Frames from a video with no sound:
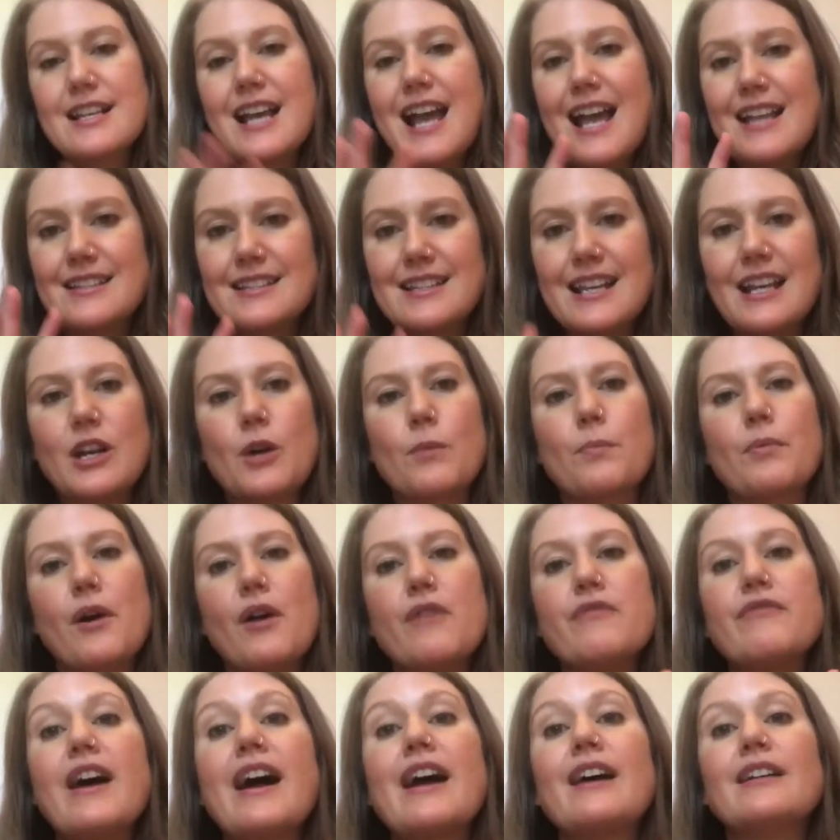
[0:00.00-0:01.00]
and set your
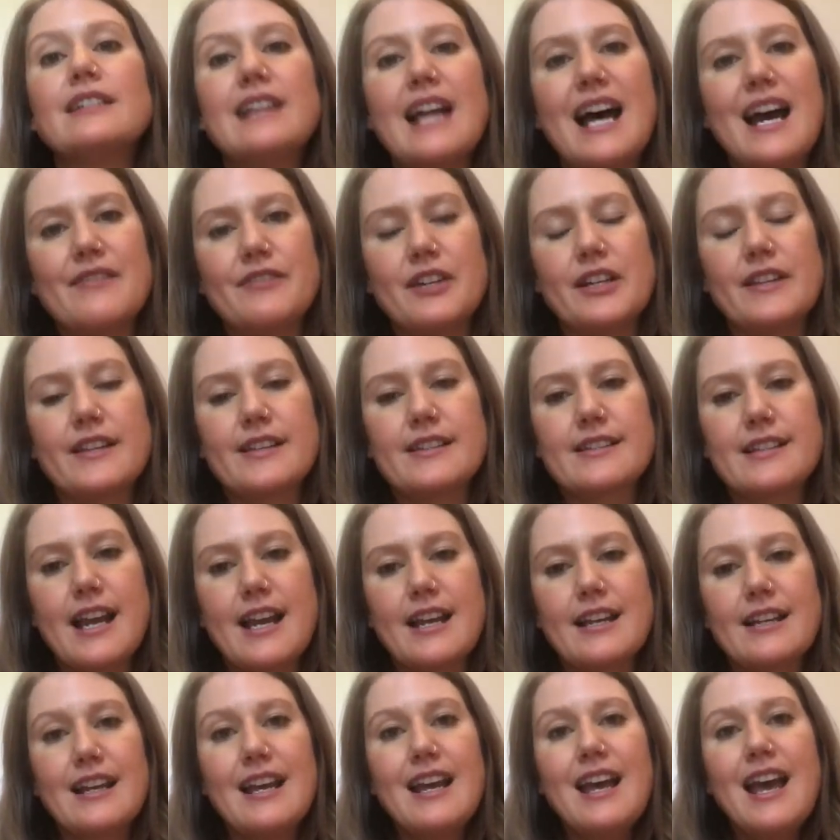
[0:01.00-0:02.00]
profile live on the site.